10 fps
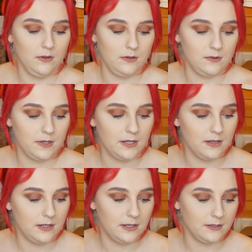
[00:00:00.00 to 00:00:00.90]
is take
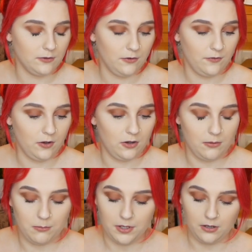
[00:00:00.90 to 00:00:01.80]
the lid off
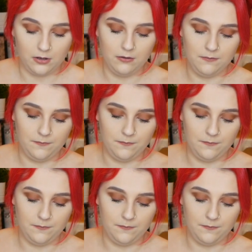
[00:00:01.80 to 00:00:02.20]
our unpicker.